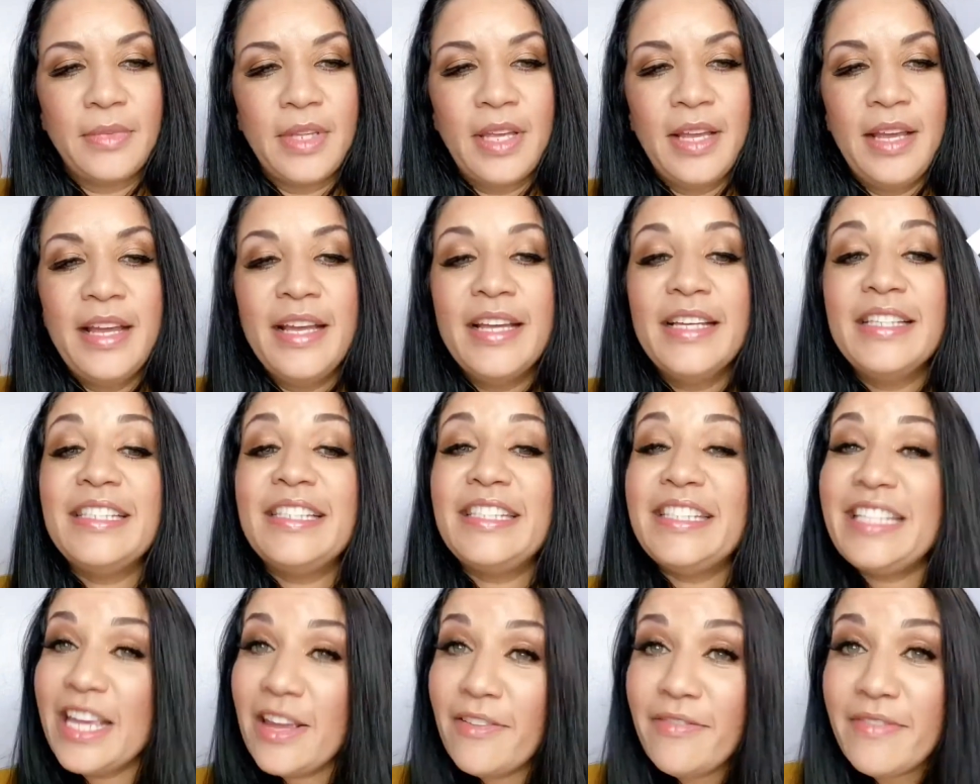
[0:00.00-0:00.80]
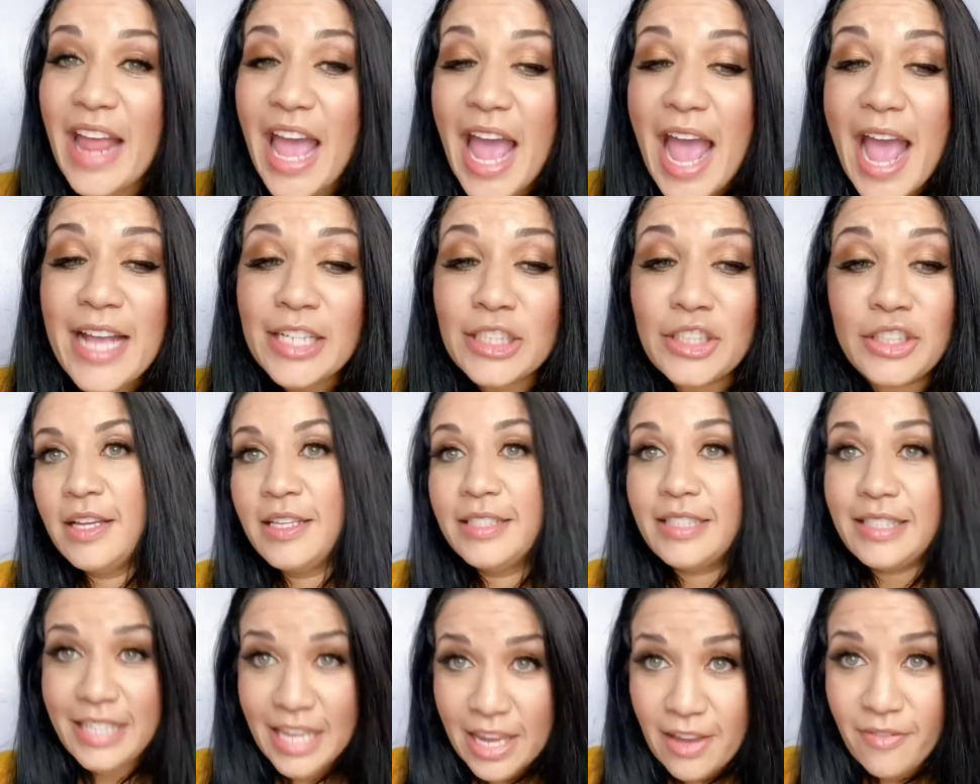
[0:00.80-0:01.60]
Steve Nash
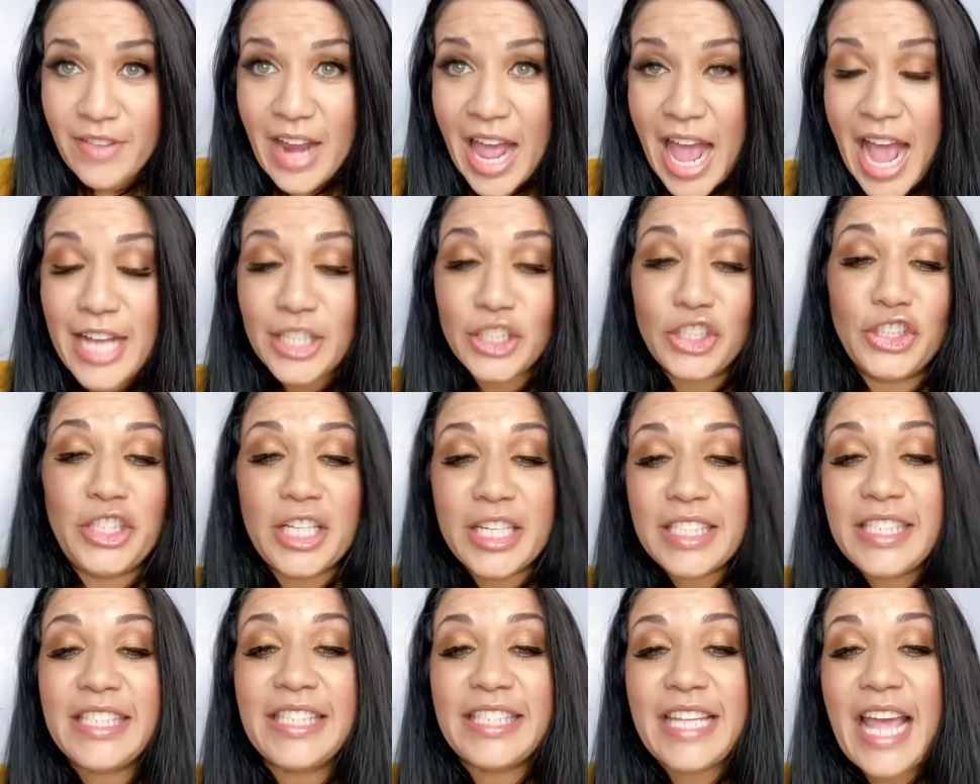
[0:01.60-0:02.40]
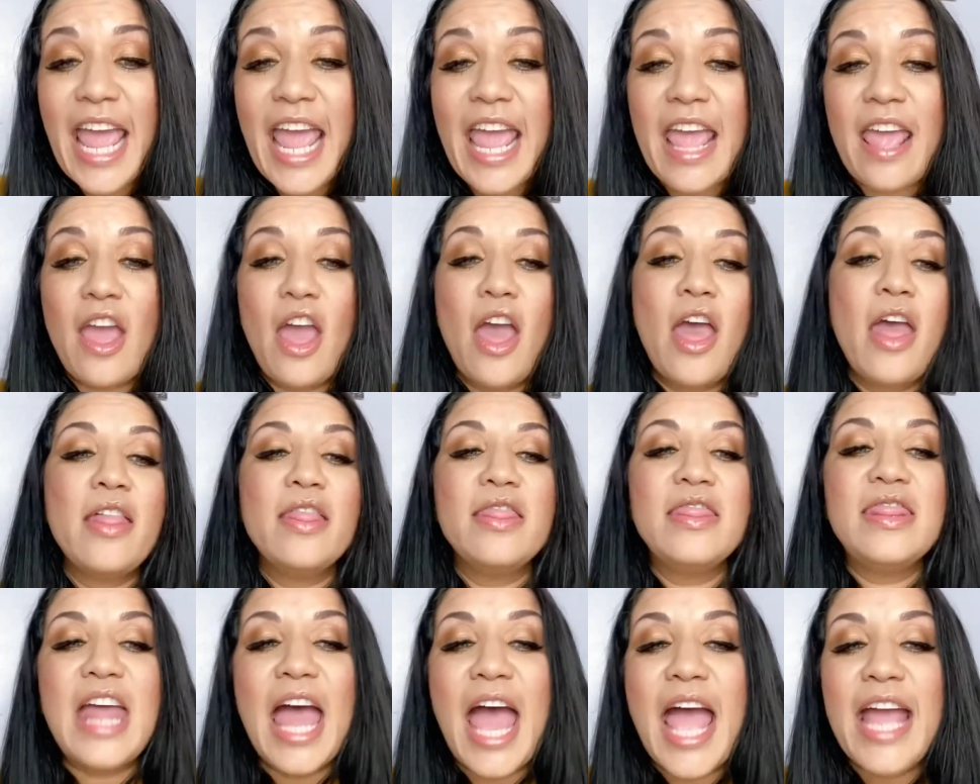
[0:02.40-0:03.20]
did say
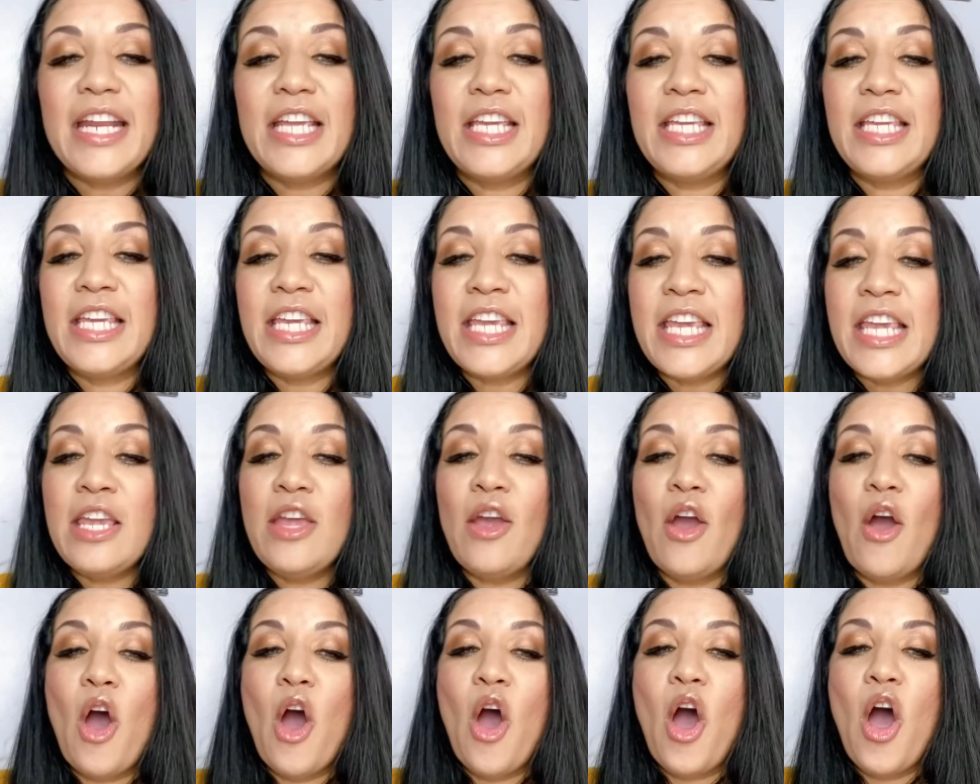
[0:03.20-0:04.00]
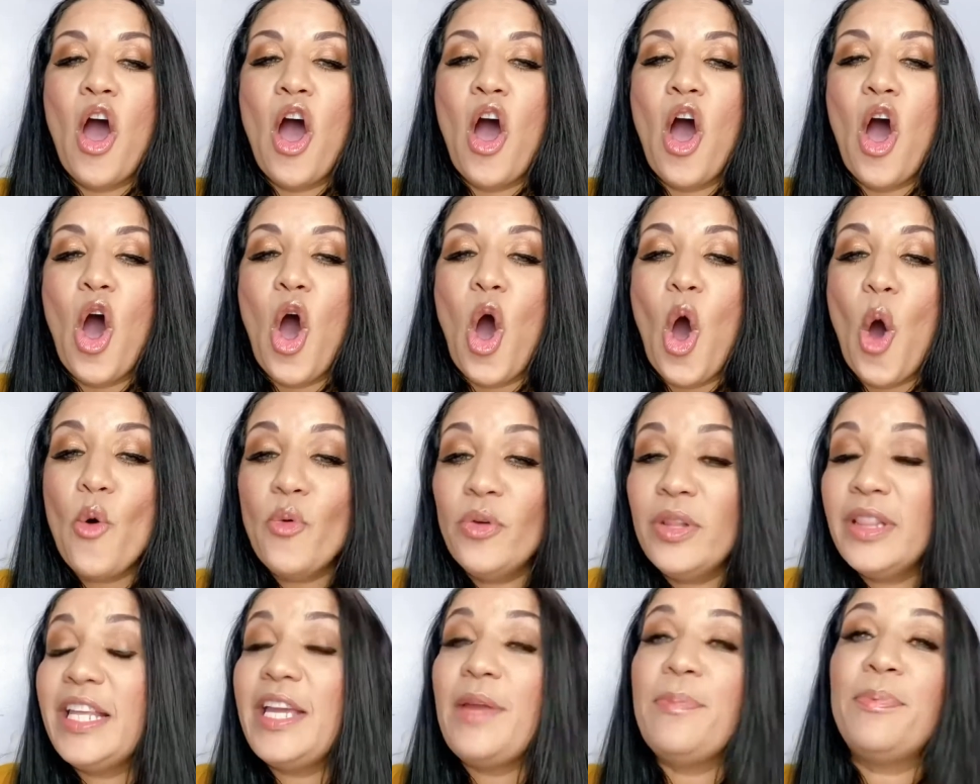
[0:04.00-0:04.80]
that he only
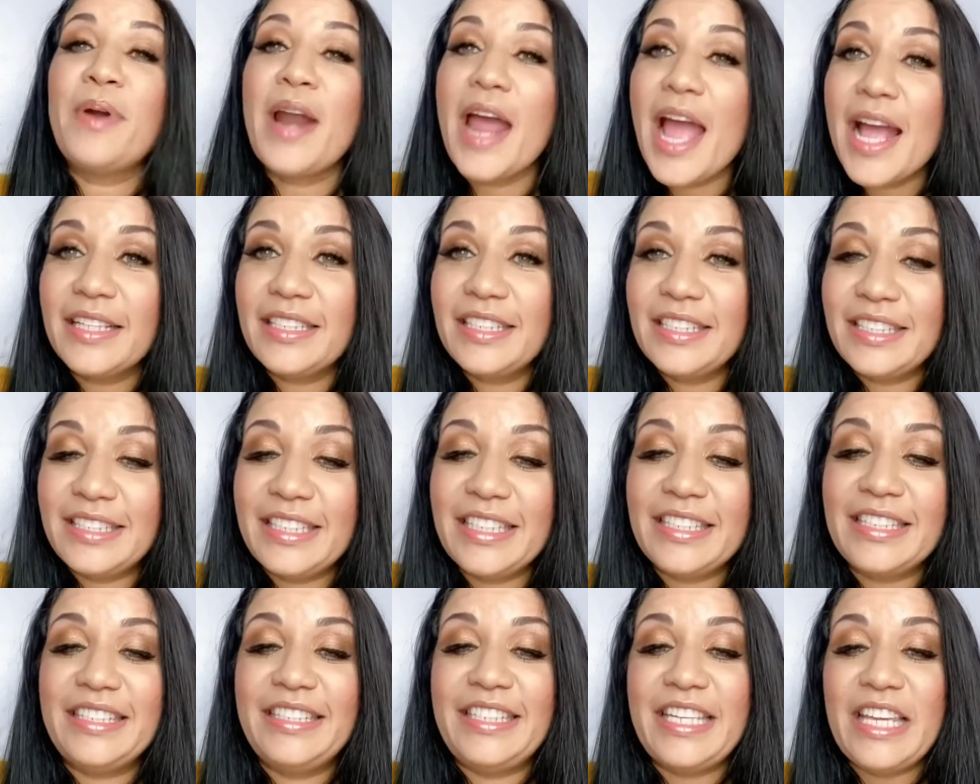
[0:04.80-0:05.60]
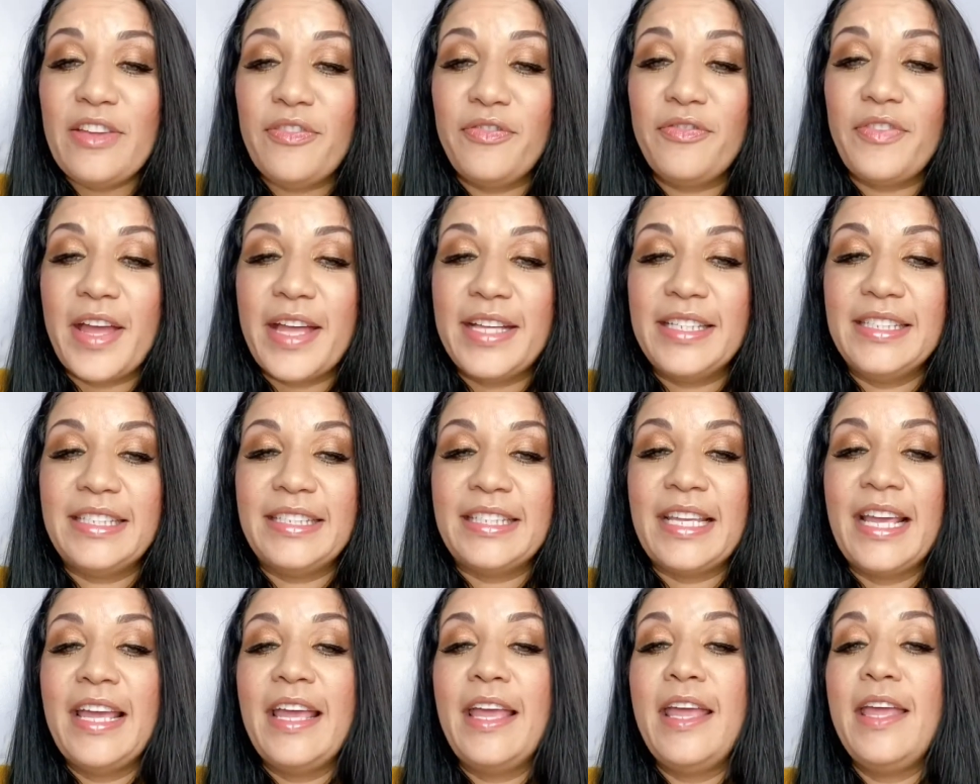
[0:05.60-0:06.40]
practices defense
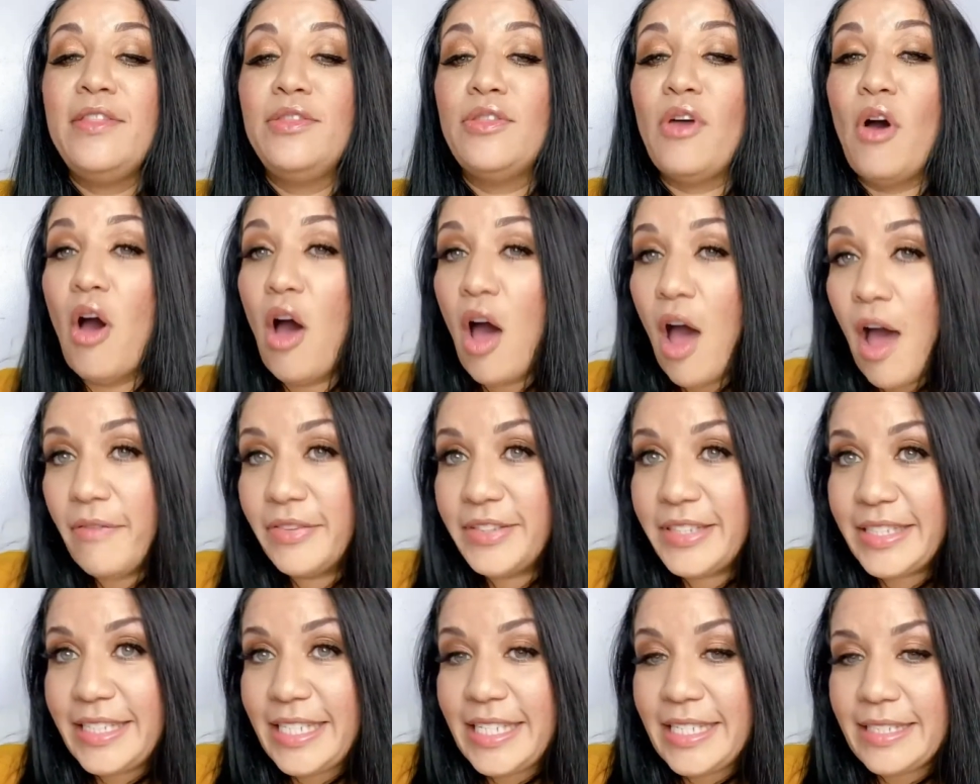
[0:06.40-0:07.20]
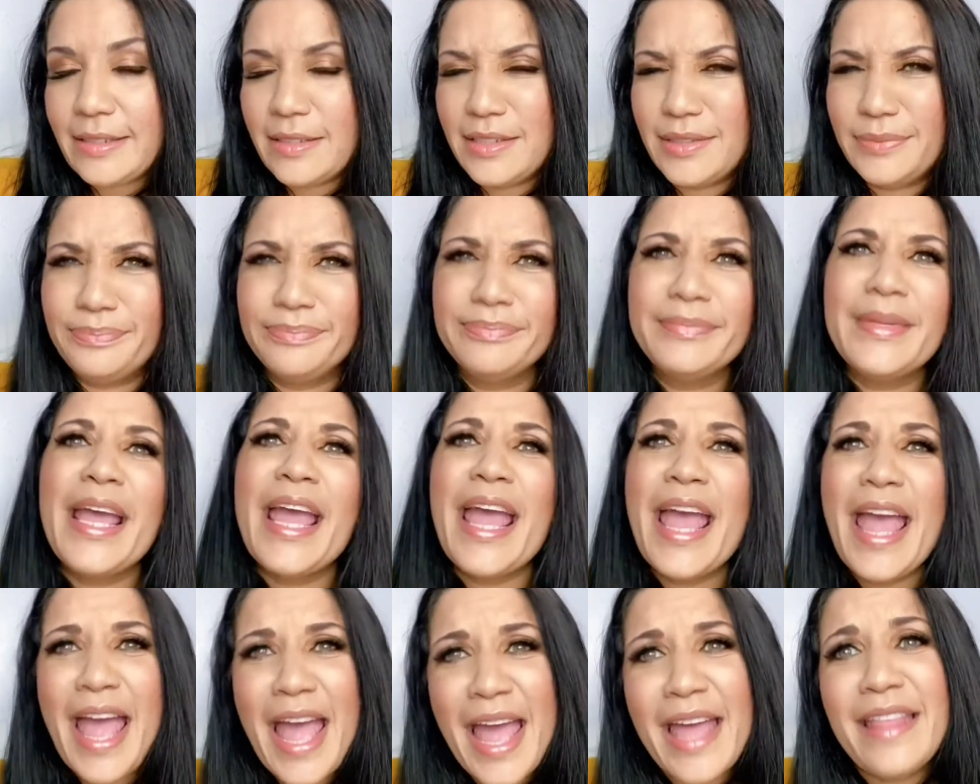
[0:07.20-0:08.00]
in the off season.
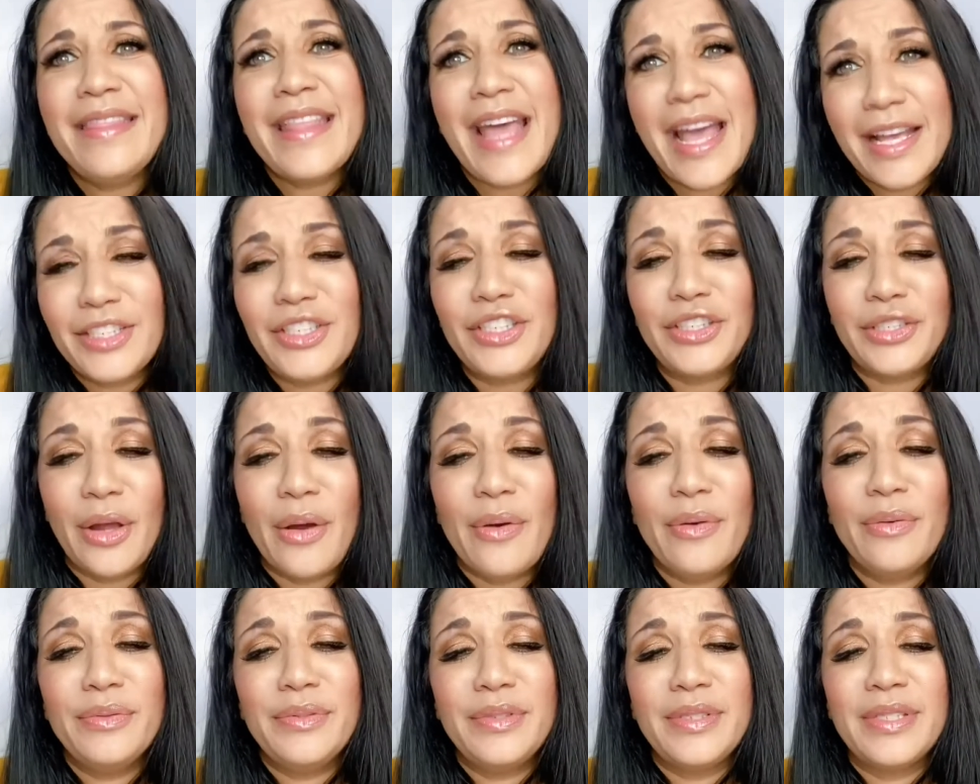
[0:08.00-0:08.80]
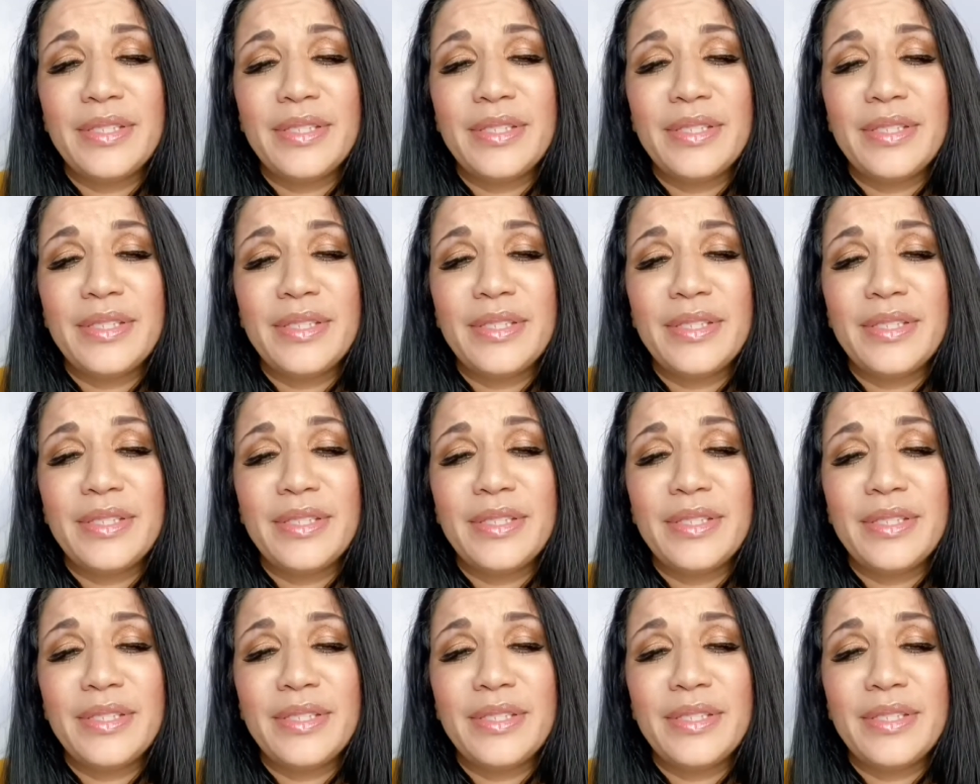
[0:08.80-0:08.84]
And that shows.